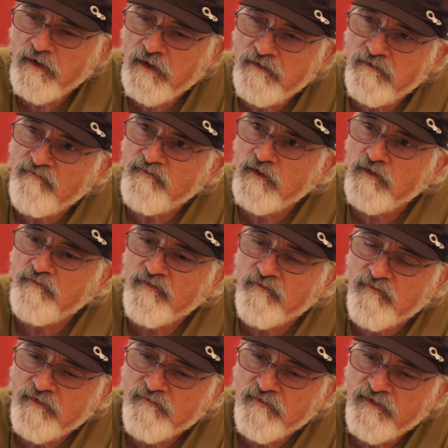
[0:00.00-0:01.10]
and the flow of
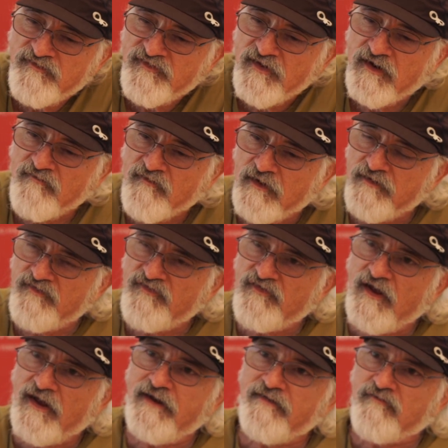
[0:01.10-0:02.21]
the river, instead of on the
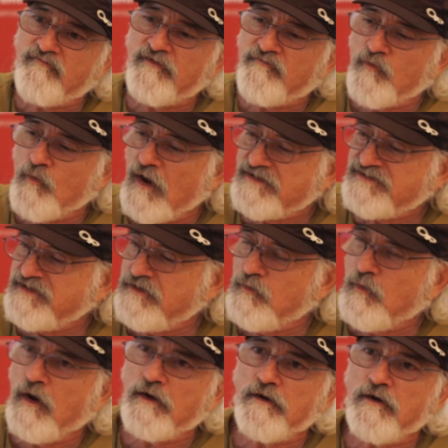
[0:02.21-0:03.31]
side of the river watching the
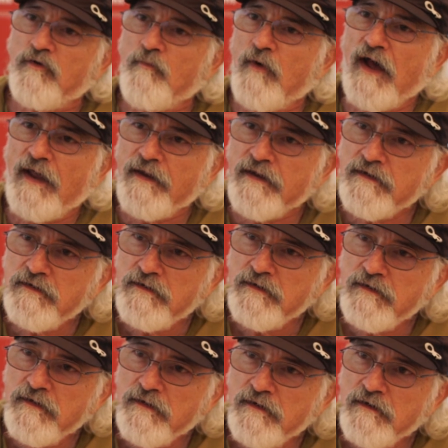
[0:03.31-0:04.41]
water go by.
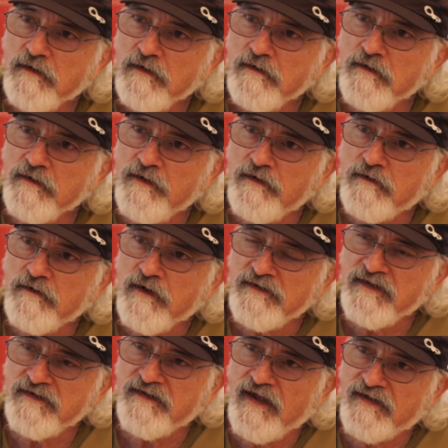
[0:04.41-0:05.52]
You know, I
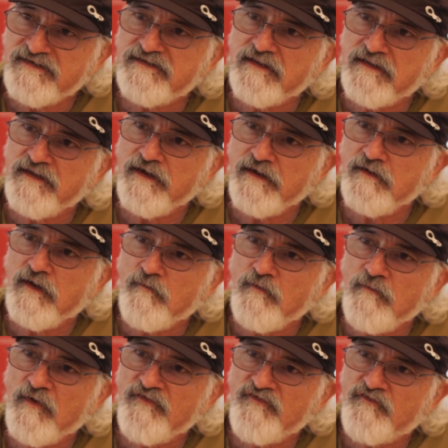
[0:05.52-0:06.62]
think that's the thing that
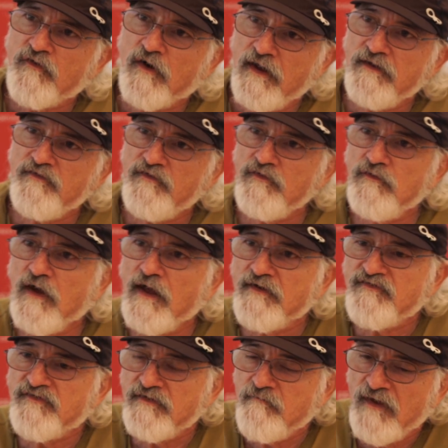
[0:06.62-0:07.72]
we must try and do,
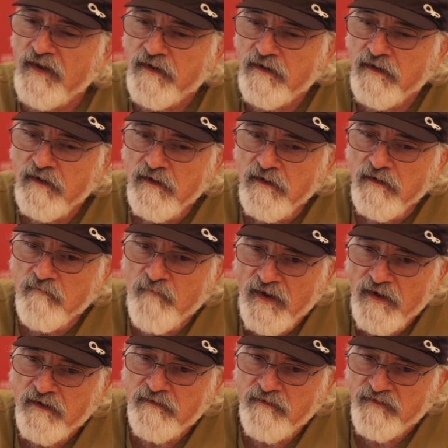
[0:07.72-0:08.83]
actually make
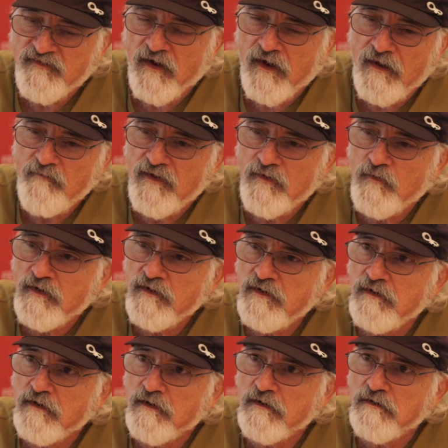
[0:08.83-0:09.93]
the time that we're
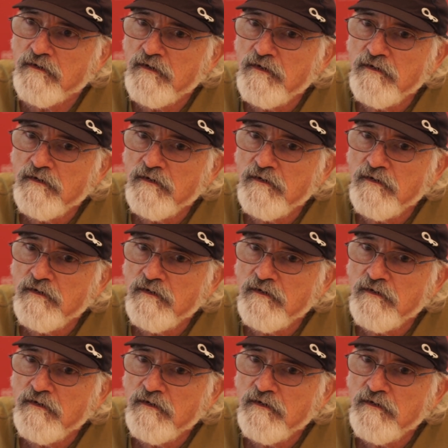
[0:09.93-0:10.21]
here